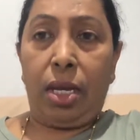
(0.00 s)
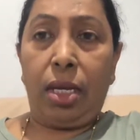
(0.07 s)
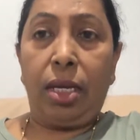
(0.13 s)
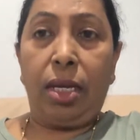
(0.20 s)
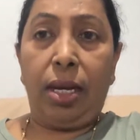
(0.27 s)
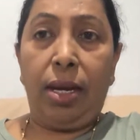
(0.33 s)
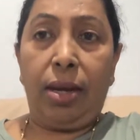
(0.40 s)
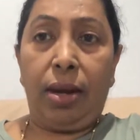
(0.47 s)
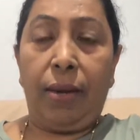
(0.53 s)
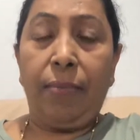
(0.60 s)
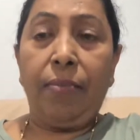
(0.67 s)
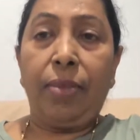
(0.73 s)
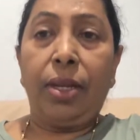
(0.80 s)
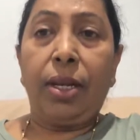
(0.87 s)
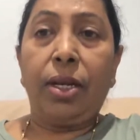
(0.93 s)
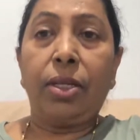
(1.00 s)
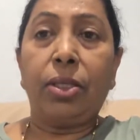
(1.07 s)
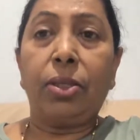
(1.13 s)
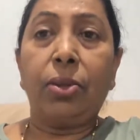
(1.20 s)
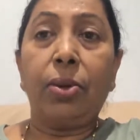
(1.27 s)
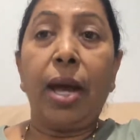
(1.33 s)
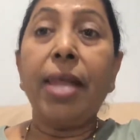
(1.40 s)
gear.
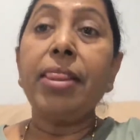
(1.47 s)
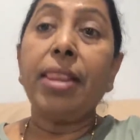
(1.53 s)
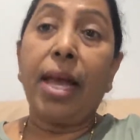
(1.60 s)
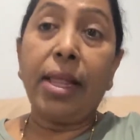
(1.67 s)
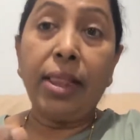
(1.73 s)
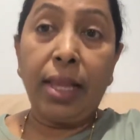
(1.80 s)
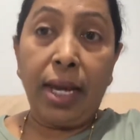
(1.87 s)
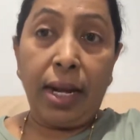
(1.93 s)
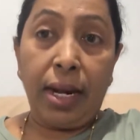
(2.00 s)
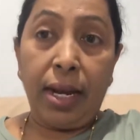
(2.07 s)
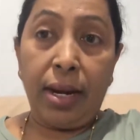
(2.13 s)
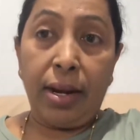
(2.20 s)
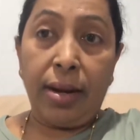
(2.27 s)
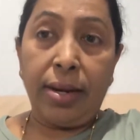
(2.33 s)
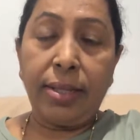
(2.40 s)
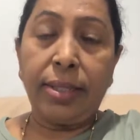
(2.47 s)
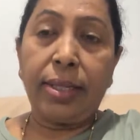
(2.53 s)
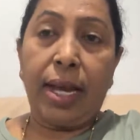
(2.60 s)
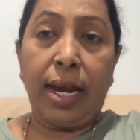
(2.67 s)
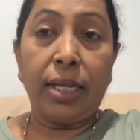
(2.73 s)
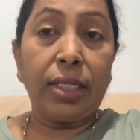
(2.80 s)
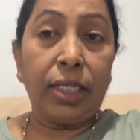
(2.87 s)
So, and then they realize
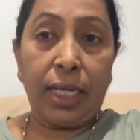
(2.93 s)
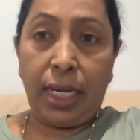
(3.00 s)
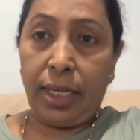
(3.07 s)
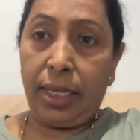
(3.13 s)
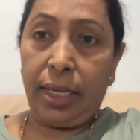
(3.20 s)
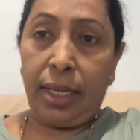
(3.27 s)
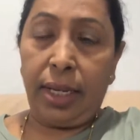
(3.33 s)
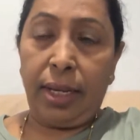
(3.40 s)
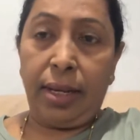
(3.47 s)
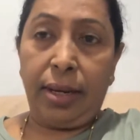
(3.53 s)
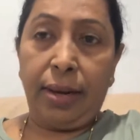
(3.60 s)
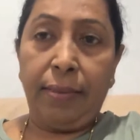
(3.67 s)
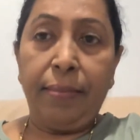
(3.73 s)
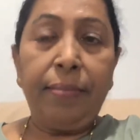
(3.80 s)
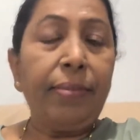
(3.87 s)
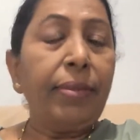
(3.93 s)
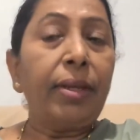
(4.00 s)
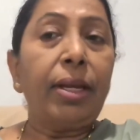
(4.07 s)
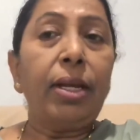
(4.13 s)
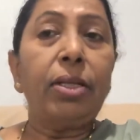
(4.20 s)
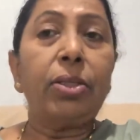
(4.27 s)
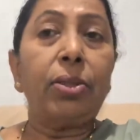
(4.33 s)
and change the gear.
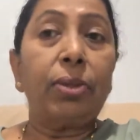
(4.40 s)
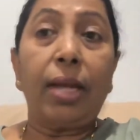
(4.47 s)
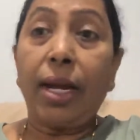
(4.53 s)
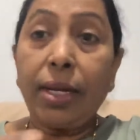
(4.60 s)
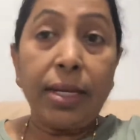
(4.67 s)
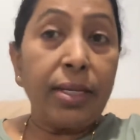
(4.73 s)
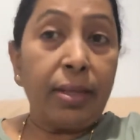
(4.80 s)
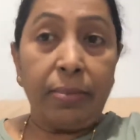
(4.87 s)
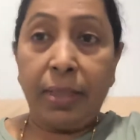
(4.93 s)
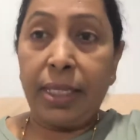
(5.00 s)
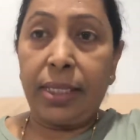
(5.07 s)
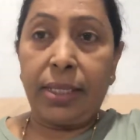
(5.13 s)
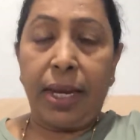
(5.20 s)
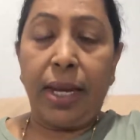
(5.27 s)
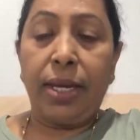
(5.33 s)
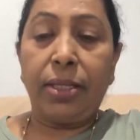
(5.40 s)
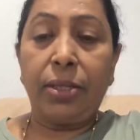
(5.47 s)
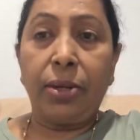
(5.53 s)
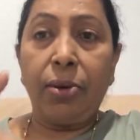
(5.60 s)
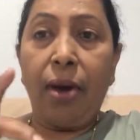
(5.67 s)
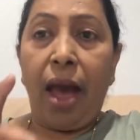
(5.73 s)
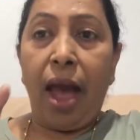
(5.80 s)
So that is a mistake. So
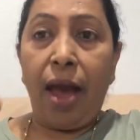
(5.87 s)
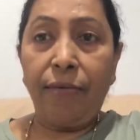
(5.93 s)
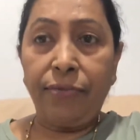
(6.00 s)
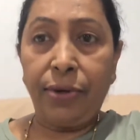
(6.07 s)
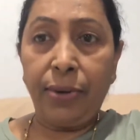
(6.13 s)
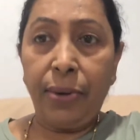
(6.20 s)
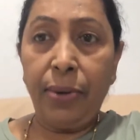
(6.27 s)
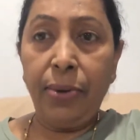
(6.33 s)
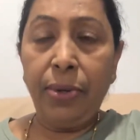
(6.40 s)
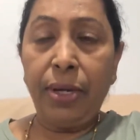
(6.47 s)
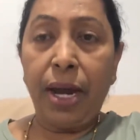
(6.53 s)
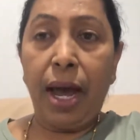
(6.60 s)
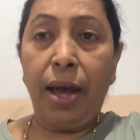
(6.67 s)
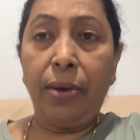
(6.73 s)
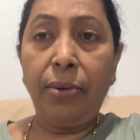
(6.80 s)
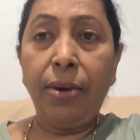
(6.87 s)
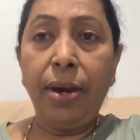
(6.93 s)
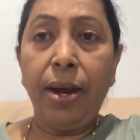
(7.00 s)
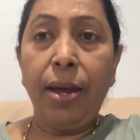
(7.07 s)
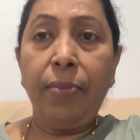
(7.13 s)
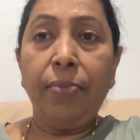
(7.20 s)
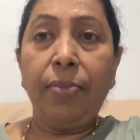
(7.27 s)
you have to look down.
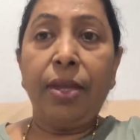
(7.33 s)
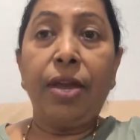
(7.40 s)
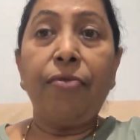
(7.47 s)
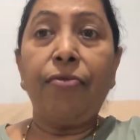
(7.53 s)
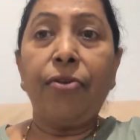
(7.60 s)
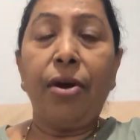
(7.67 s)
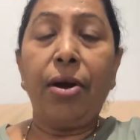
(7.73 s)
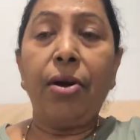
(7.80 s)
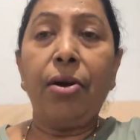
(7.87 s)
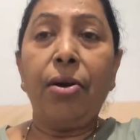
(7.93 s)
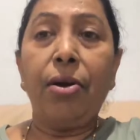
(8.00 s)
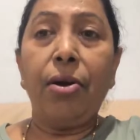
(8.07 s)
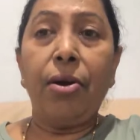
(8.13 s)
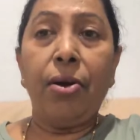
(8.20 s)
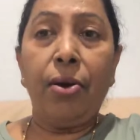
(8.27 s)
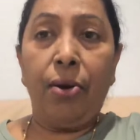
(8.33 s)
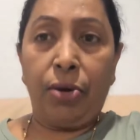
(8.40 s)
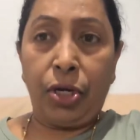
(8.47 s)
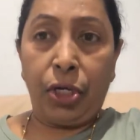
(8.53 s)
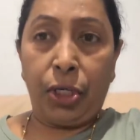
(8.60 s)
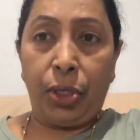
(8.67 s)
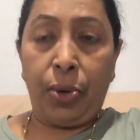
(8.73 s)
If you're not
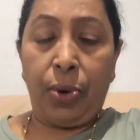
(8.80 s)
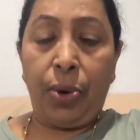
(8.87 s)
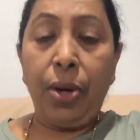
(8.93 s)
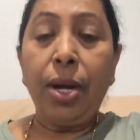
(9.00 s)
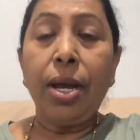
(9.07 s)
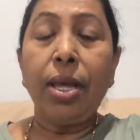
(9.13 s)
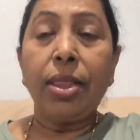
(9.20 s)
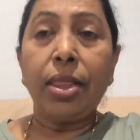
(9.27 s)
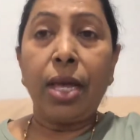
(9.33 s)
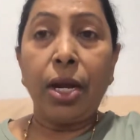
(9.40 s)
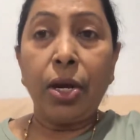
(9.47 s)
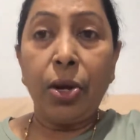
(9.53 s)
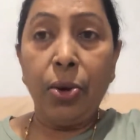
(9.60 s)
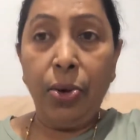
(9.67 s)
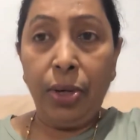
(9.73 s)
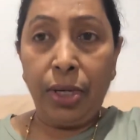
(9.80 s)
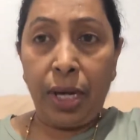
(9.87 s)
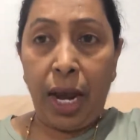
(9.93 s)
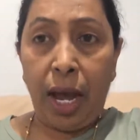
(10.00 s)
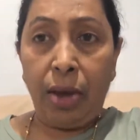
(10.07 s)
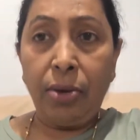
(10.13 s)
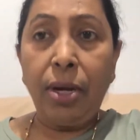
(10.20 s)
sure, then look
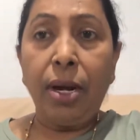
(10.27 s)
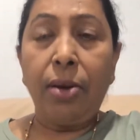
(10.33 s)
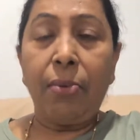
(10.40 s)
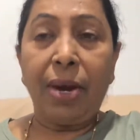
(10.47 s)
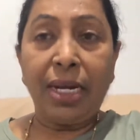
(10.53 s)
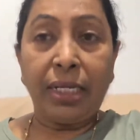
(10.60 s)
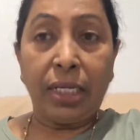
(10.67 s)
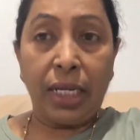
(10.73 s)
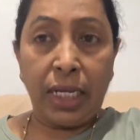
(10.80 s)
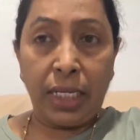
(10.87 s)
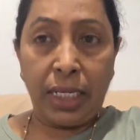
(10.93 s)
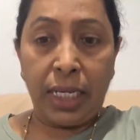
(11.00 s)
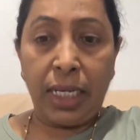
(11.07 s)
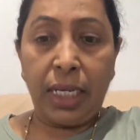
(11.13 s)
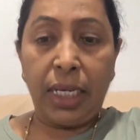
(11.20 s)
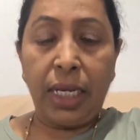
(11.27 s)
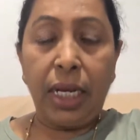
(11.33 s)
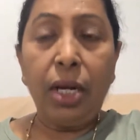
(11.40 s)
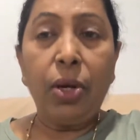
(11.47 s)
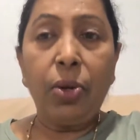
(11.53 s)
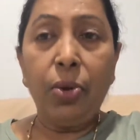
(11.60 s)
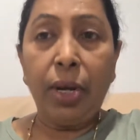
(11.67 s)
down while changing gear.
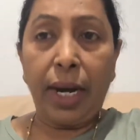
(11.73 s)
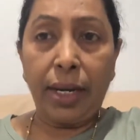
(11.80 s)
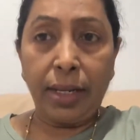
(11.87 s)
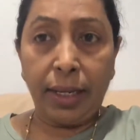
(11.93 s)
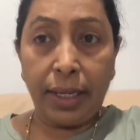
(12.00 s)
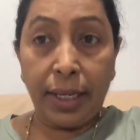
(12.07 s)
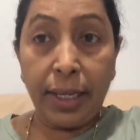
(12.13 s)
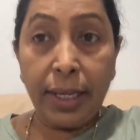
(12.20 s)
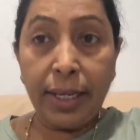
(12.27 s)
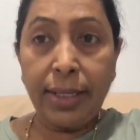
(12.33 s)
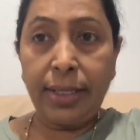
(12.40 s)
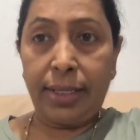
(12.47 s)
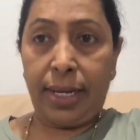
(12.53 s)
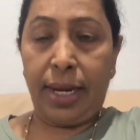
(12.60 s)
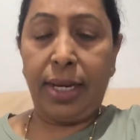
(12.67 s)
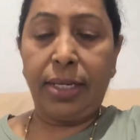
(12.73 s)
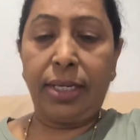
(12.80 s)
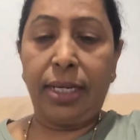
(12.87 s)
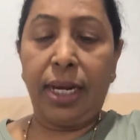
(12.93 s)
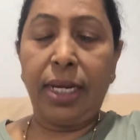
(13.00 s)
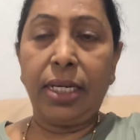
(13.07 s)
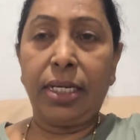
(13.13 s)
Look at the gears and
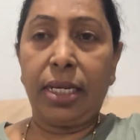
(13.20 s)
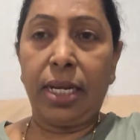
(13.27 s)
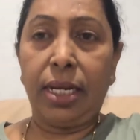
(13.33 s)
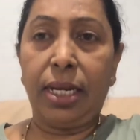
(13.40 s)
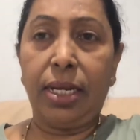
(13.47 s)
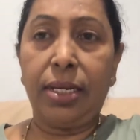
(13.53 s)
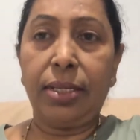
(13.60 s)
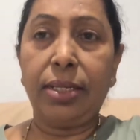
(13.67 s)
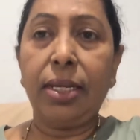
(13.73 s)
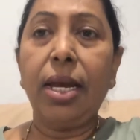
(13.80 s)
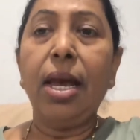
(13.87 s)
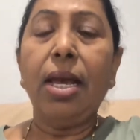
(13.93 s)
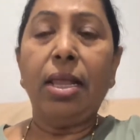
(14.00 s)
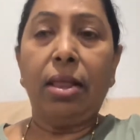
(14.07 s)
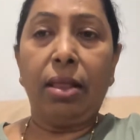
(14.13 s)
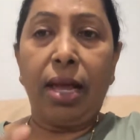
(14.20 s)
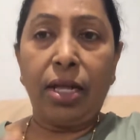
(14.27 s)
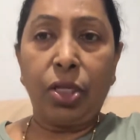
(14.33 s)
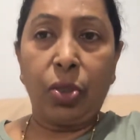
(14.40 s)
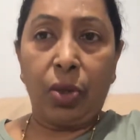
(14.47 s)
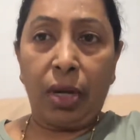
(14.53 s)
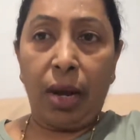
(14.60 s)
change the gears.
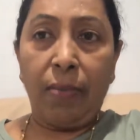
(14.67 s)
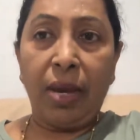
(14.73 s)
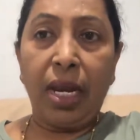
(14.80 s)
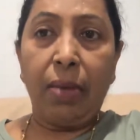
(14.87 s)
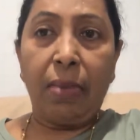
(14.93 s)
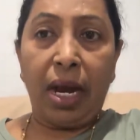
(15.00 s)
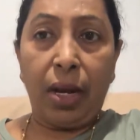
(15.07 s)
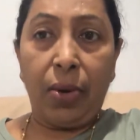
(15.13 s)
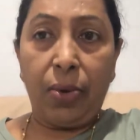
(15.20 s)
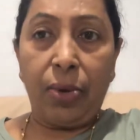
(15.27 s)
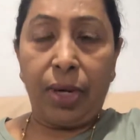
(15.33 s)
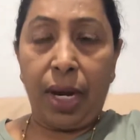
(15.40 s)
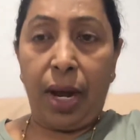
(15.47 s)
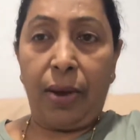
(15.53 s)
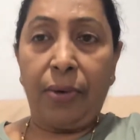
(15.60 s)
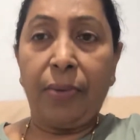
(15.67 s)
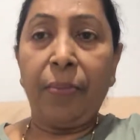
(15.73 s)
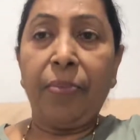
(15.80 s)
That's what I mean by look down.